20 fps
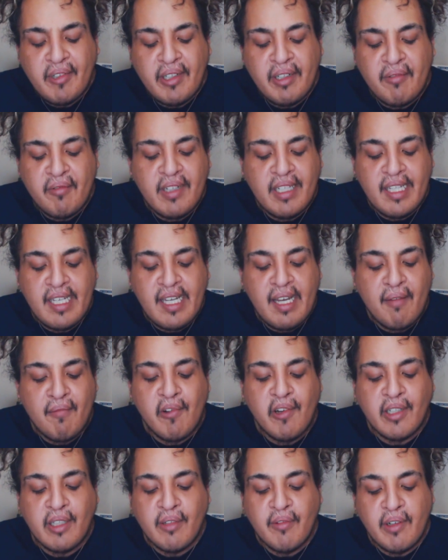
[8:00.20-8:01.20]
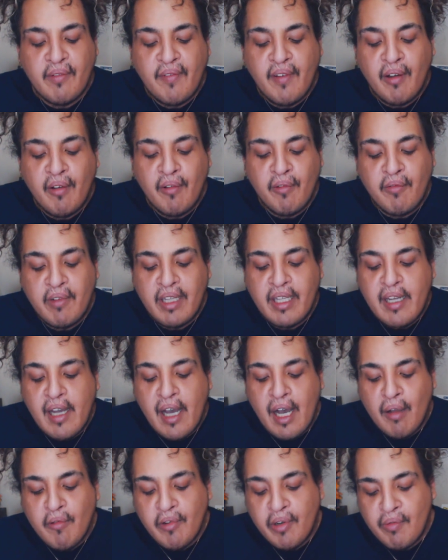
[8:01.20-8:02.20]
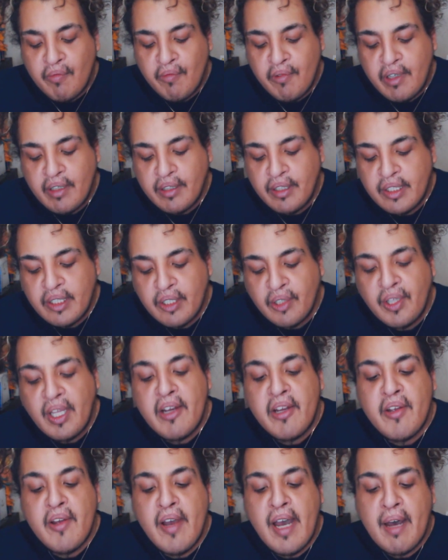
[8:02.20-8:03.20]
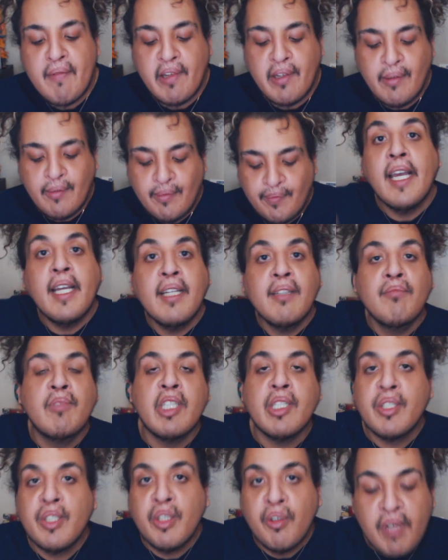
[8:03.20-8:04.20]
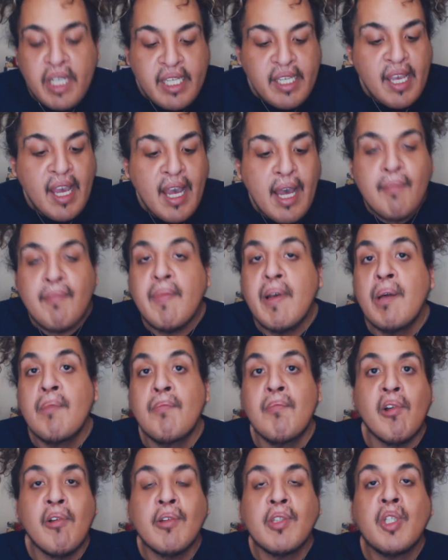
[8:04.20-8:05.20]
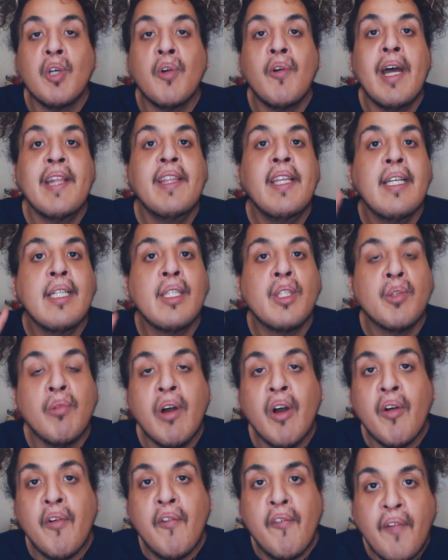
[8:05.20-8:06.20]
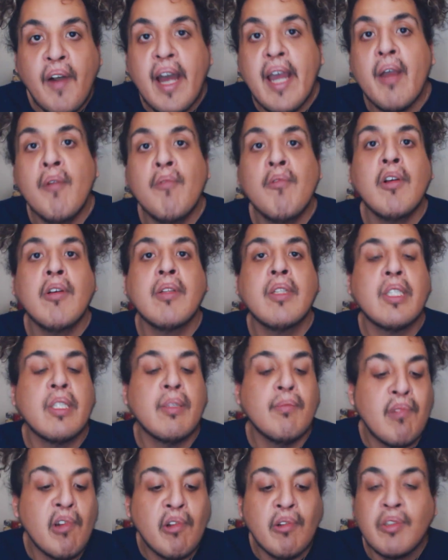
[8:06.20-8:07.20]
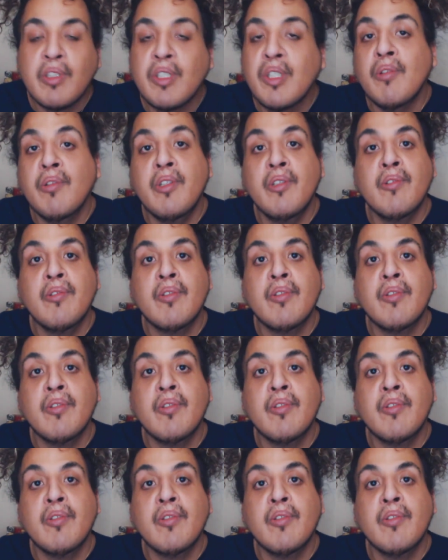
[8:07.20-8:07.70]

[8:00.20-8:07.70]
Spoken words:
wouldn't really have worked. It would have felt really awkward and weird. So there you have it. Again, just to recap, Boruto ending 12 fireworks, Boruto